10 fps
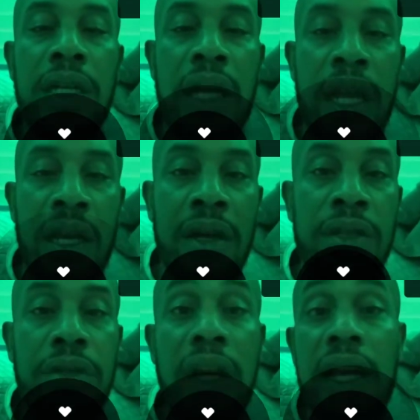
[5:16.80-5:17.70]
encourage
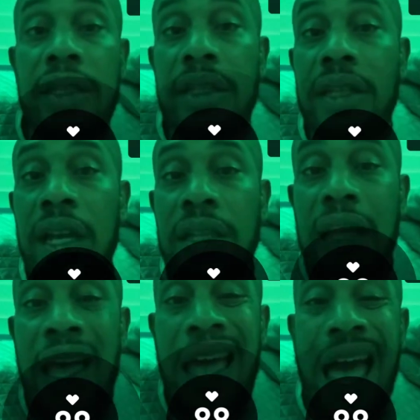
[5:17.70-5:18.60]
you guys to check
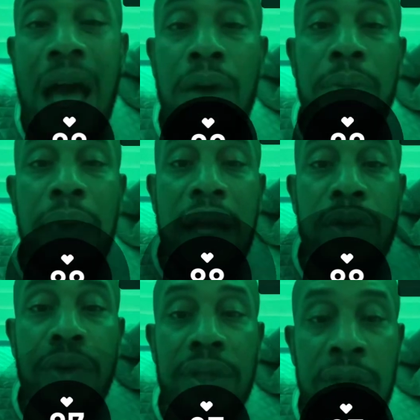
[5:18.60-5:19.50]
that out by
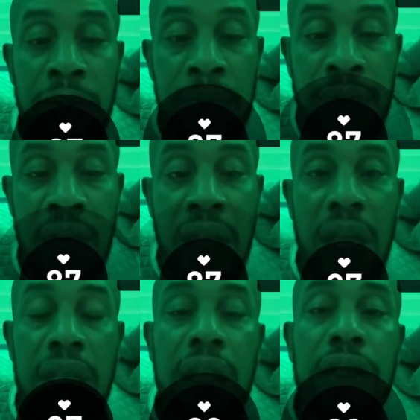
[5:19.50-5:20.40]
doing some
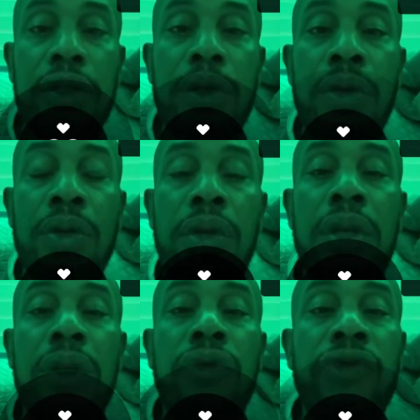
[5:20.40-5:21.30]
additional
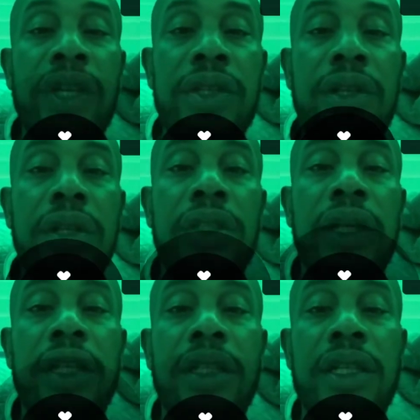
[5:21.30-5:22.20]
researching
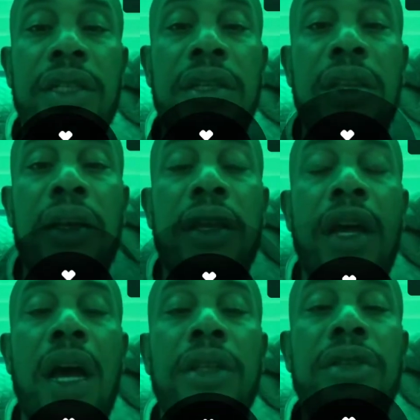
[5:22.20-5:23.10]
and just
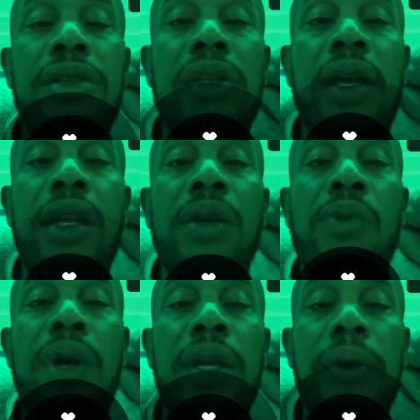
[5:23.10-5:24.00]
understanding
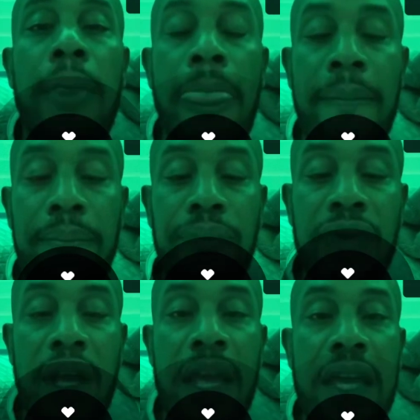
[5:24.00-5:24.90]
what
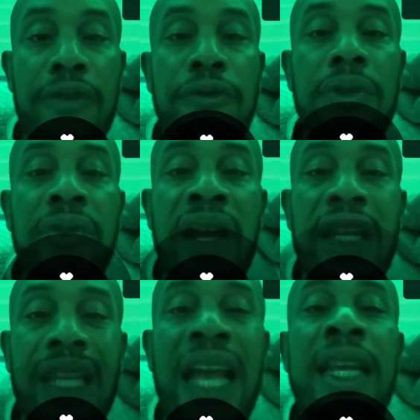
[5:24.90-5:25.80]
infrared
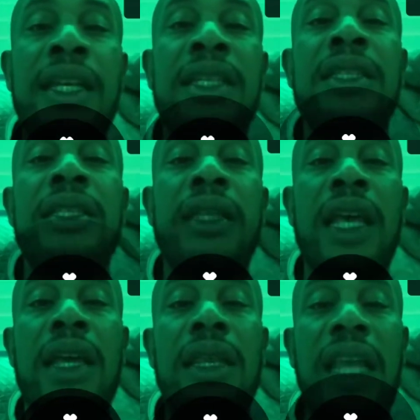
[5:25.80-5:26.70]
light is,
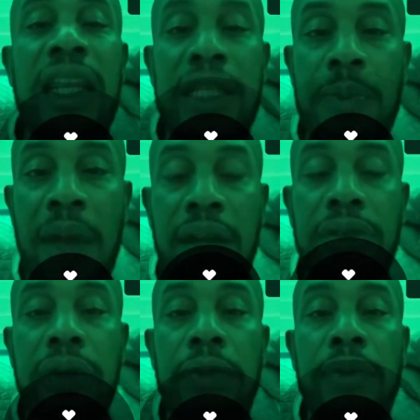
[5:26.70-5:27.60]
light
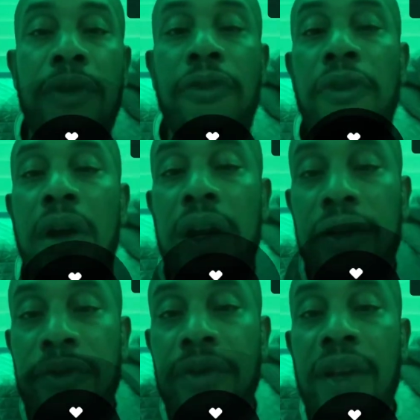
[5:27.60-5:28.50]
spectrum, far
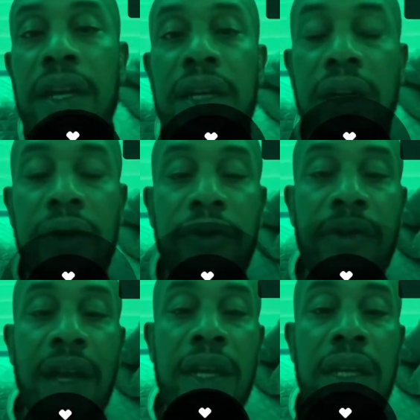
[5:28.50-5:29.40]
infrared, and near
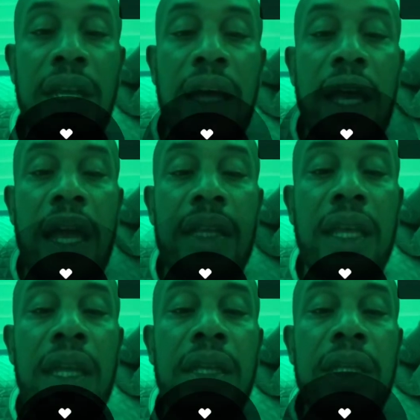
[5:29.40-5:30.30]
infrared. And
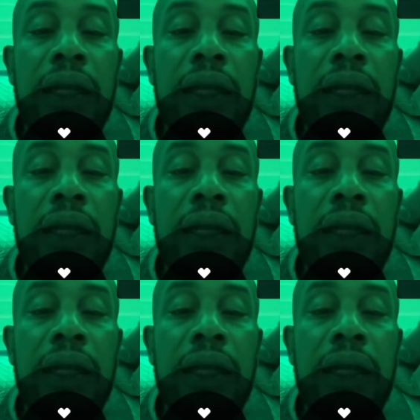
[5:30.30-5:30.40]
then